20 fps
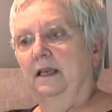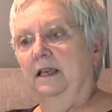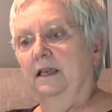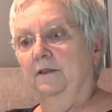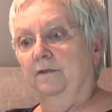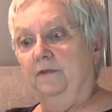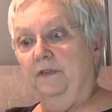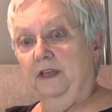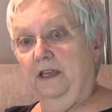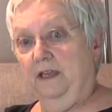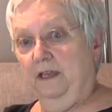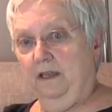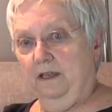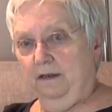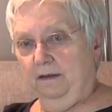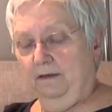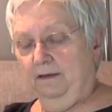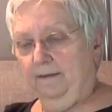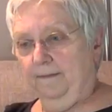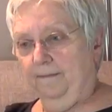And
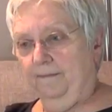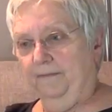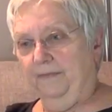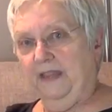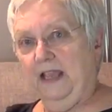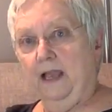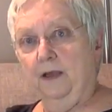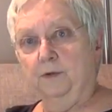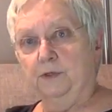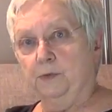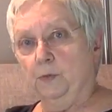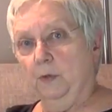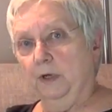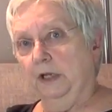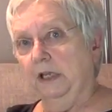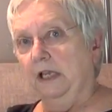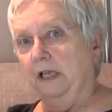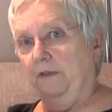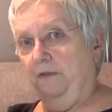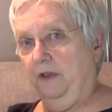then I was
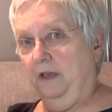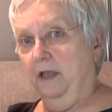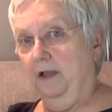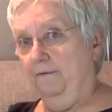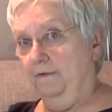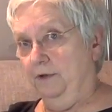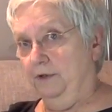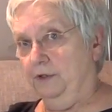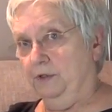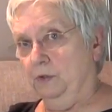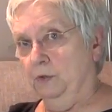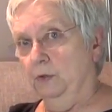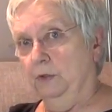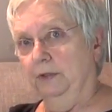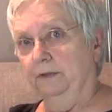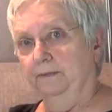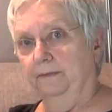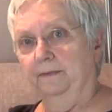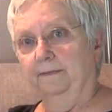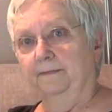working at the governor's
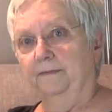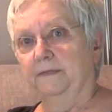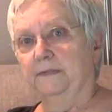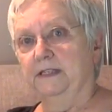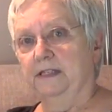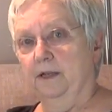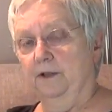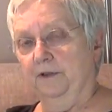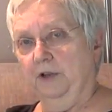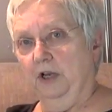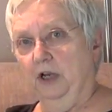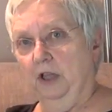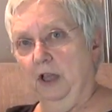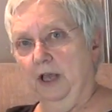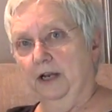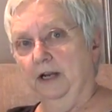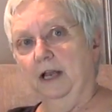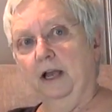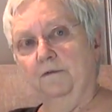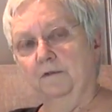school South
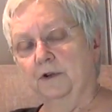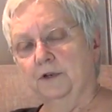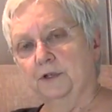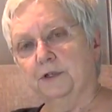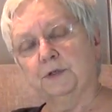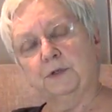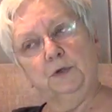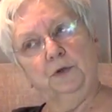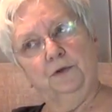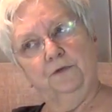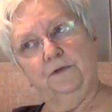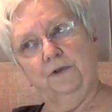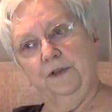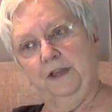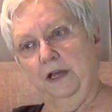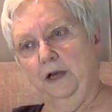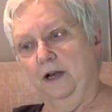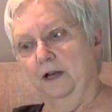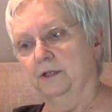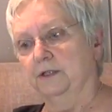Carolina Governor's School for
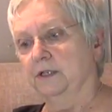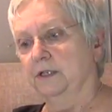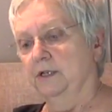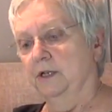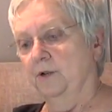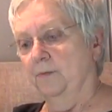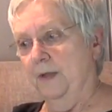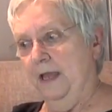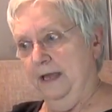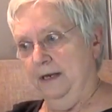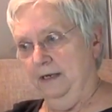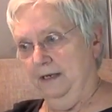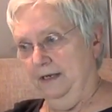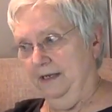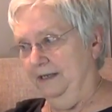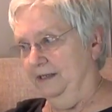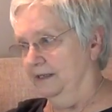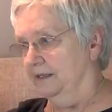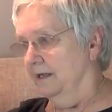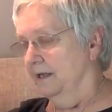the Arts and
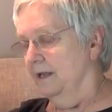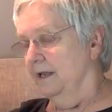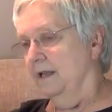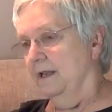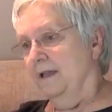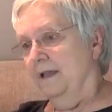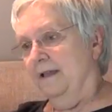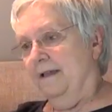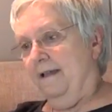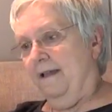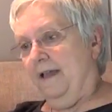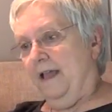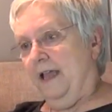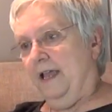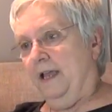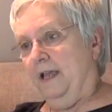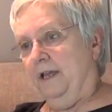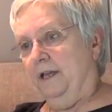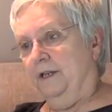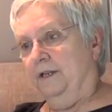Humanities.
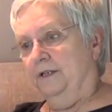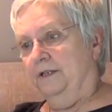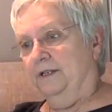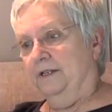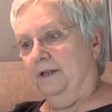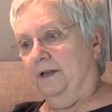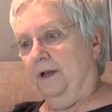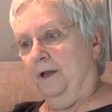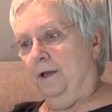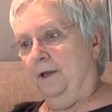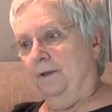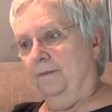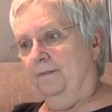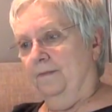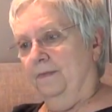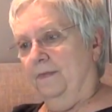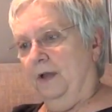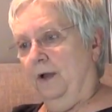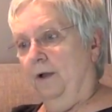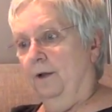And
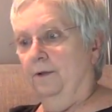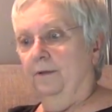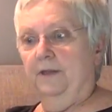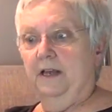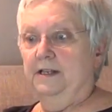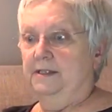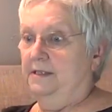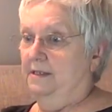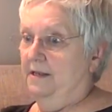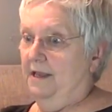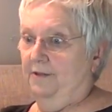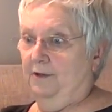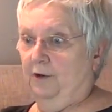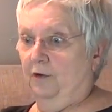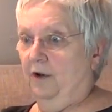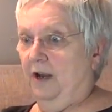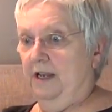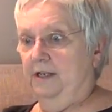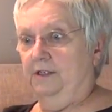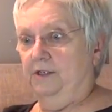um, oh, that's another
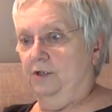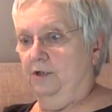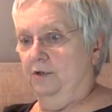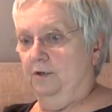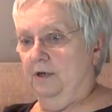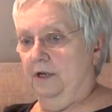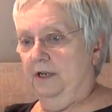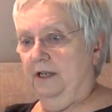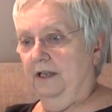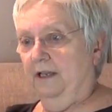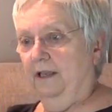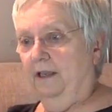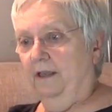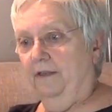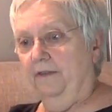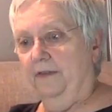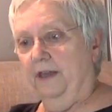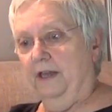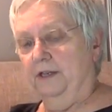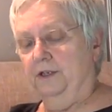great story
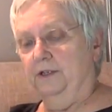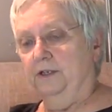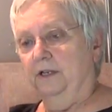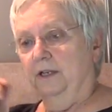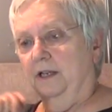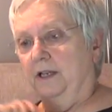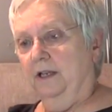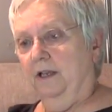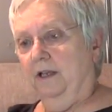that